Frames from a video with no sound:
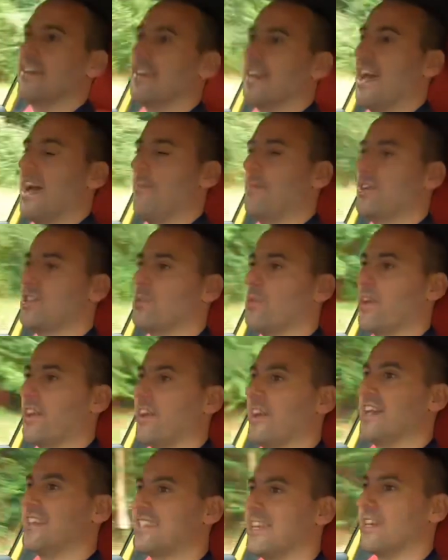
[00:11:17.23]
How much
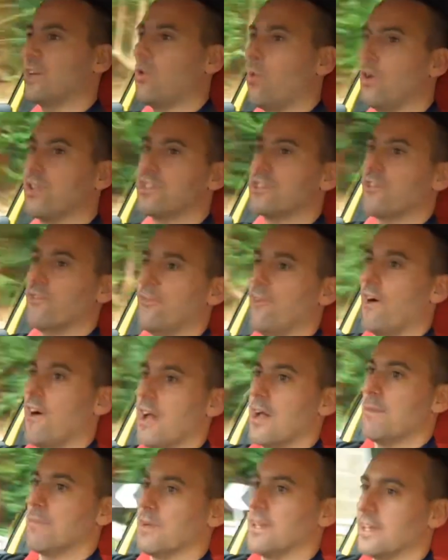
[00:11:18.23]
quicker is it
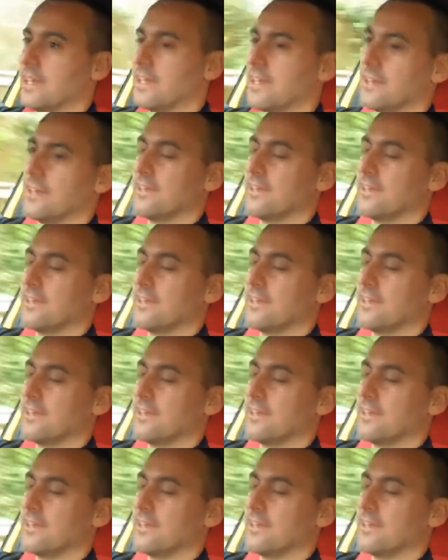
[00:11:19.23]
quantifiably?